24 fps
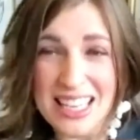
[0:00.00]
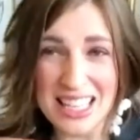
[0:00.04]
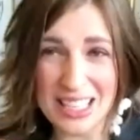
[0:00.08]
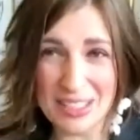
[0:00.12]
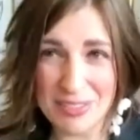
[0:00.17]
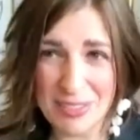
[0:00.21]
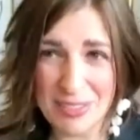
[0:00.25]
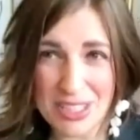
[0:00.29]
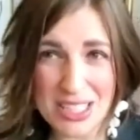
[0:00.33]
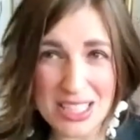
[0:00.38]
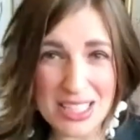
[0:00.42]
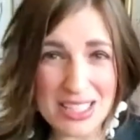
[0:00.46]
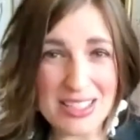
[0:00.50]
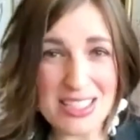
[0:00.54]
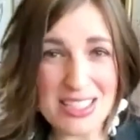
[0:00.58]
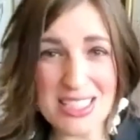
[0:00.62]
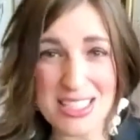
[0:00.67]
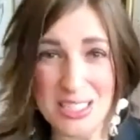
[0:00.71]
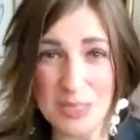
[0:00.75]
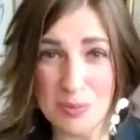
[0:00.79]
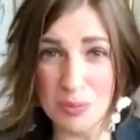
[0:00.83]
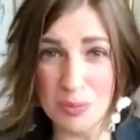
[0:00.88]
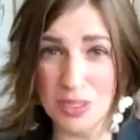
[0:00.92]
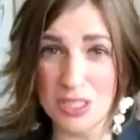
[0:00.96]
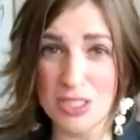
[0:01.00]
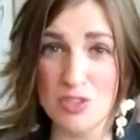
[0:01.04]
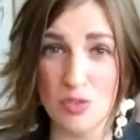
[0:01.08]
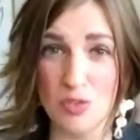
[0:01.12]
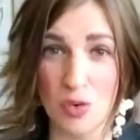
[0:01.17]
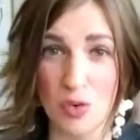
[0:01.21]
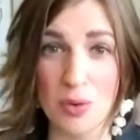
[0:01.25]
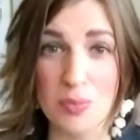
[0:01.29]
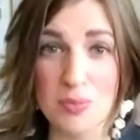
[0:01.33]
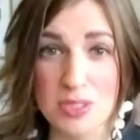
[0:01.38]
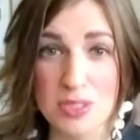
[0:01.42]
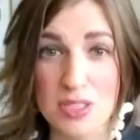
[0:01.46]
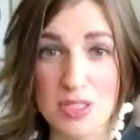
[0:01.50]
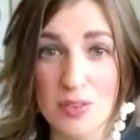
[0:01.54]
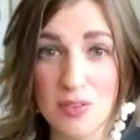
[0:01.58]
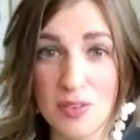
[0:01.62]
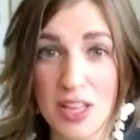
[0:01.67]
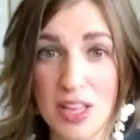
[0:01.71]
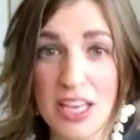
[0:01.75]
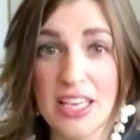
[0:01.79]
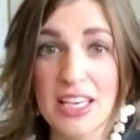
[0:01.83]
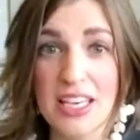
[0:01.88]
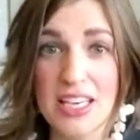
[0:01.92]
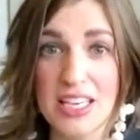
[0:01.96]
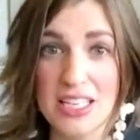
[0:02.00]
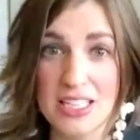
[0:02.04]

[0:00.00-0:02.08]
Even in the simplest forms of like,